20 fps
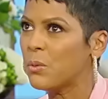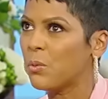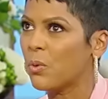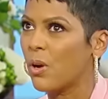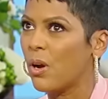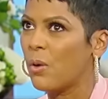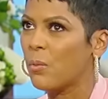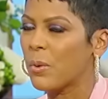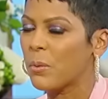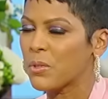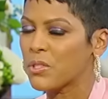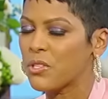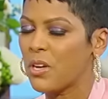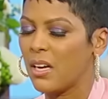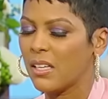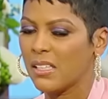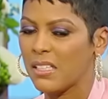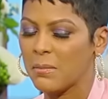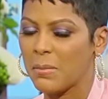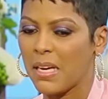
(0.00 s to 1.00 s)
were on, we were
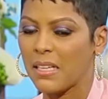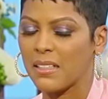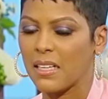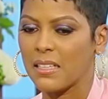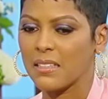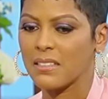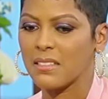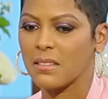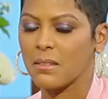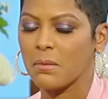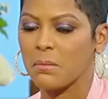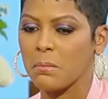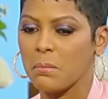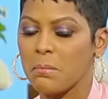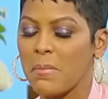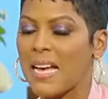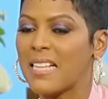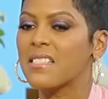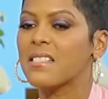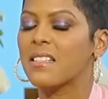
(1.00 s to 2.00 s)
talking about like
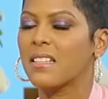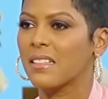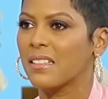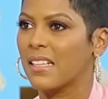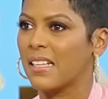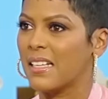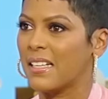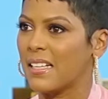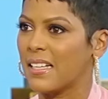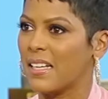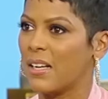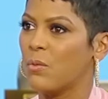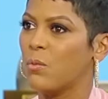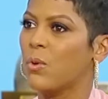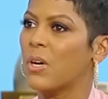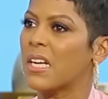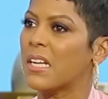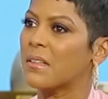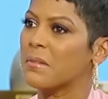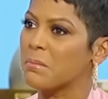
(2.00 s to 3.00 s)
masculinity and yeah.
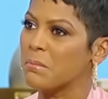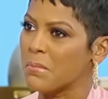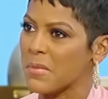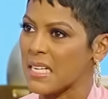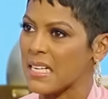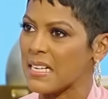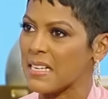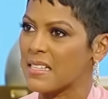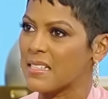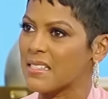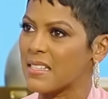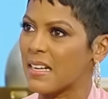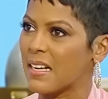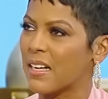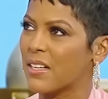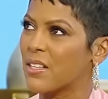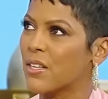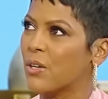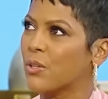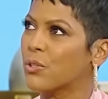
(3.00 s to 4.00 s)
what it means. And
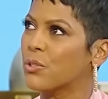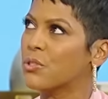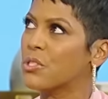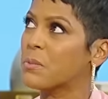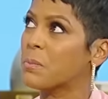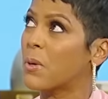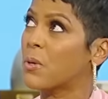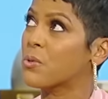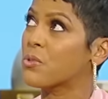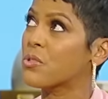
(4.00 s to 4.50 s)
I know you spoke